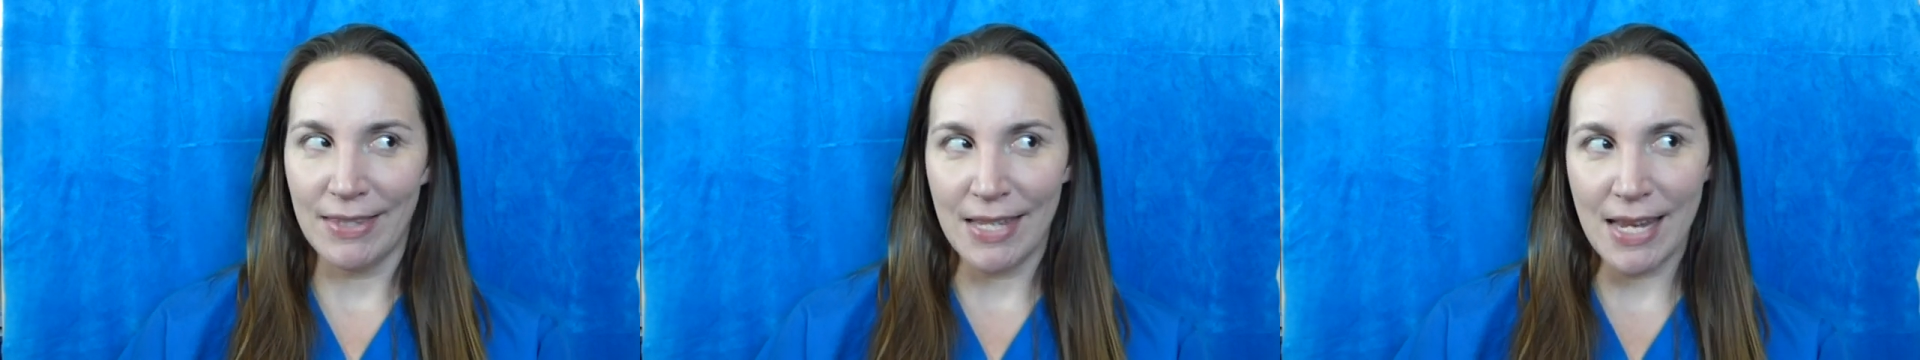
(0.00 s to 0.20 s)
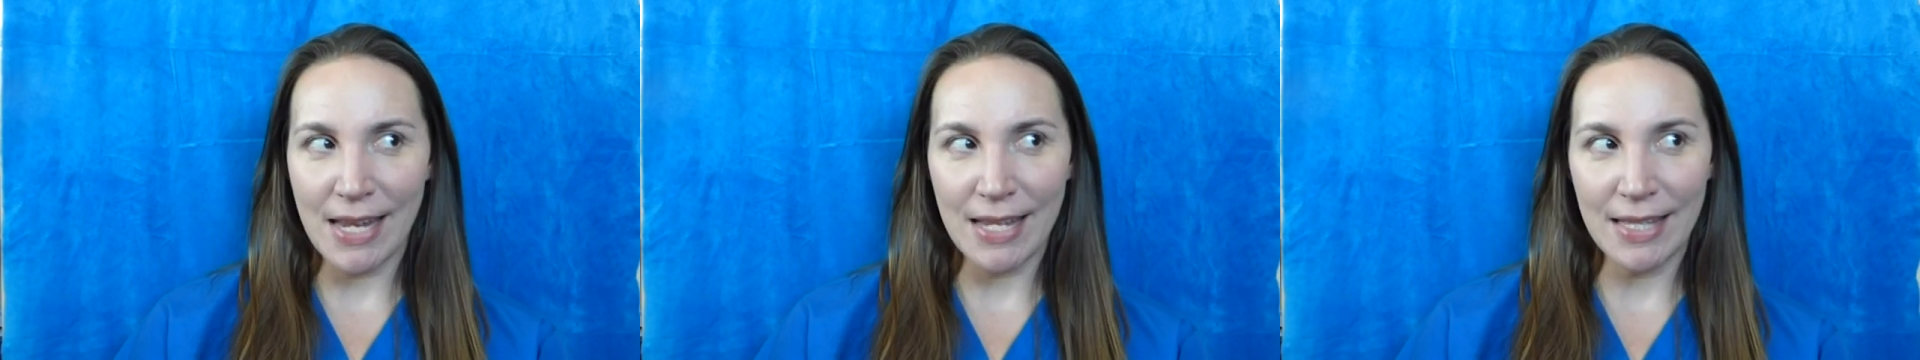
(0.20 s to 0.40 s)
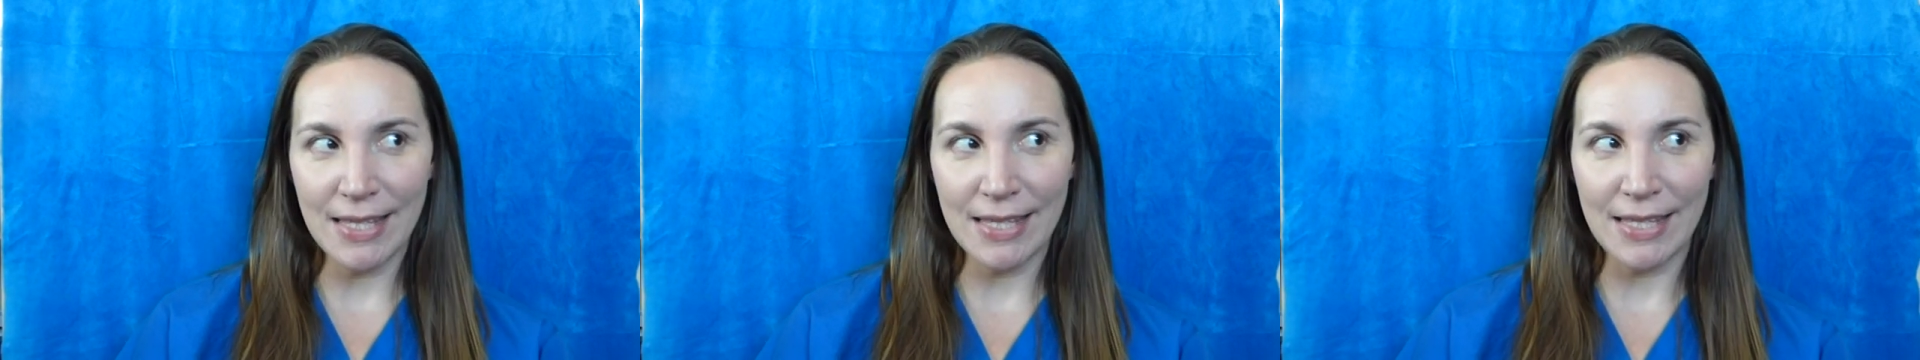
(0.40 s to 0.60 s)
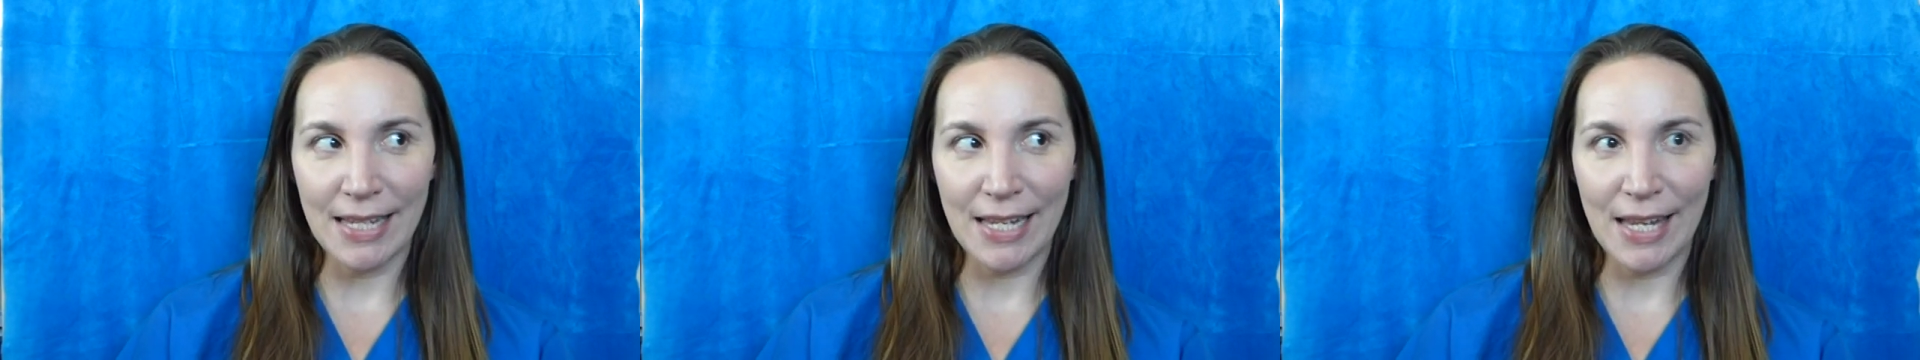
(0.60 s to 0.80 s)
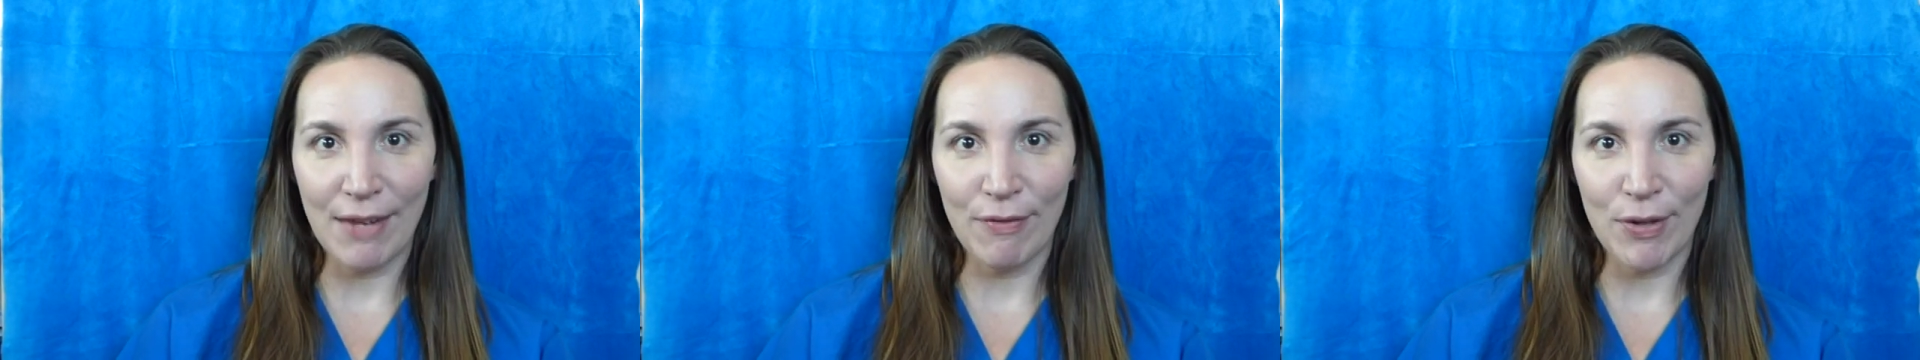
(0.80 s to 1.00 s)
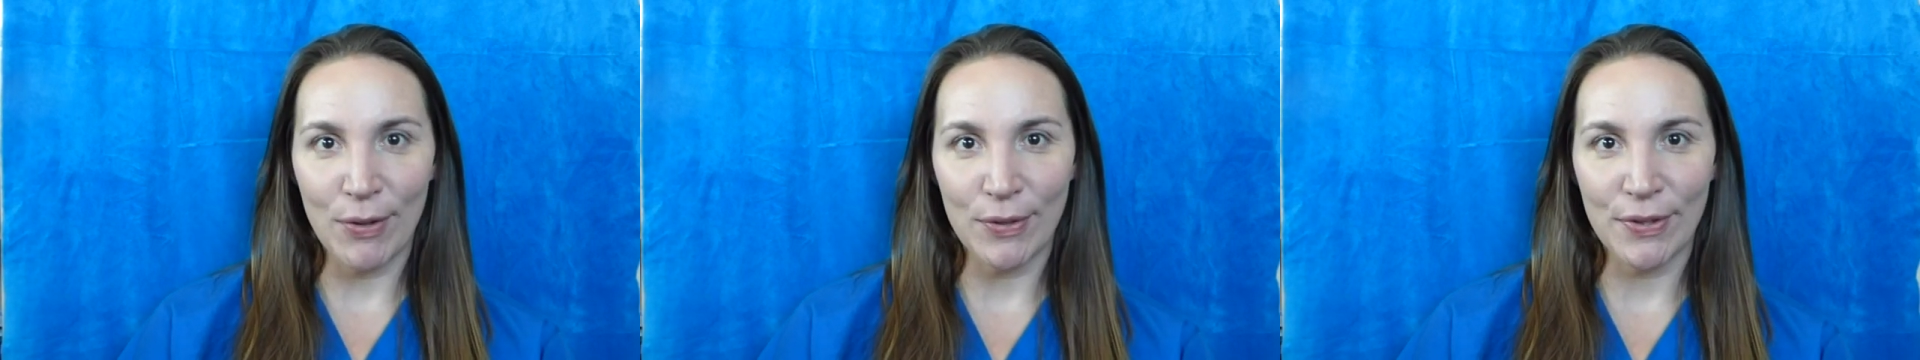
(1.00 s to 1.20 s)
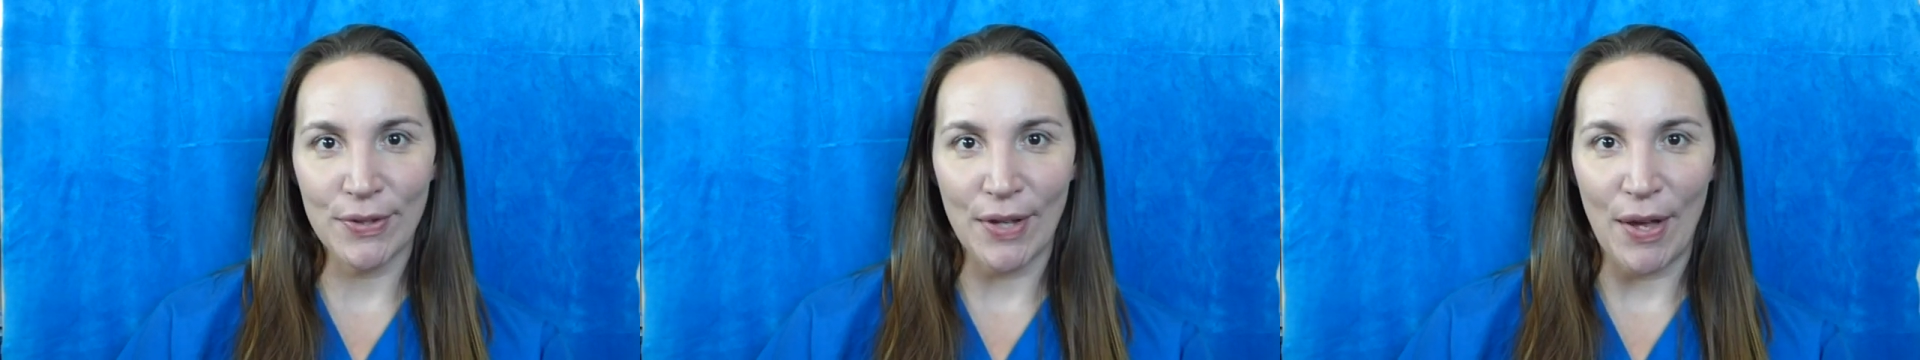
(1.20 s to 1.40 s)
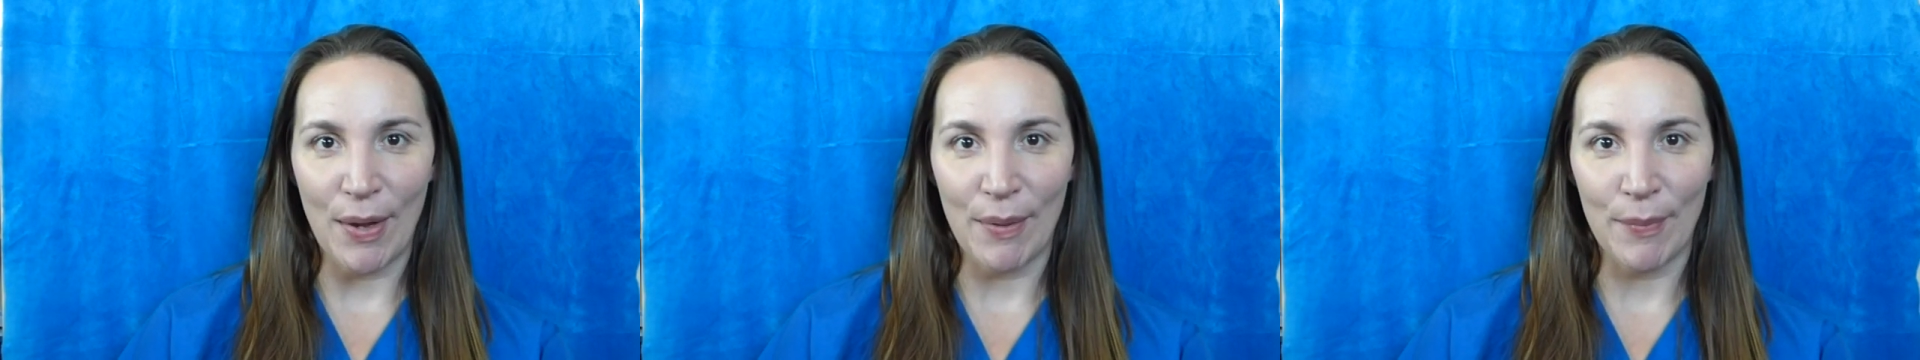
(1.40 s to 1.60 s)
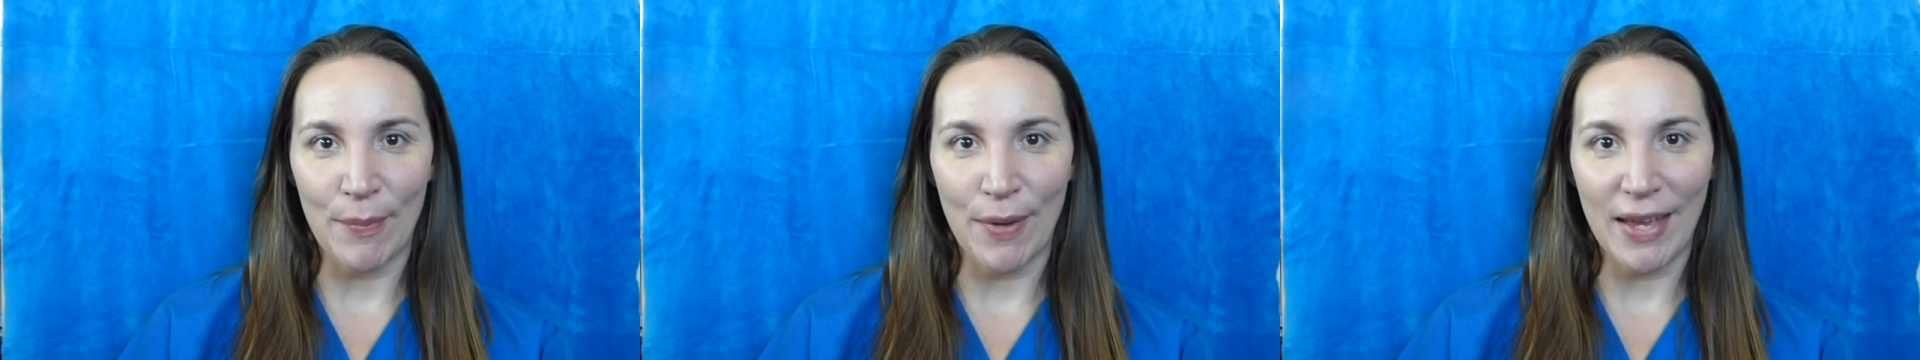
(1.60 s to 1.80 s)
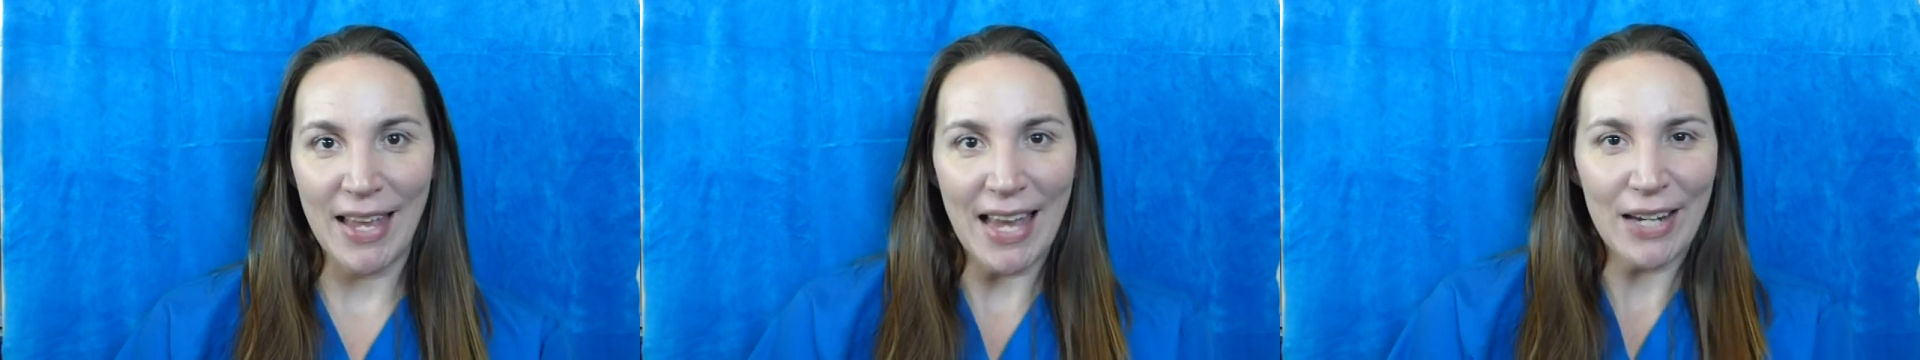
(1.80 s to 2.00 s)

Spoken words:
scenes and give you some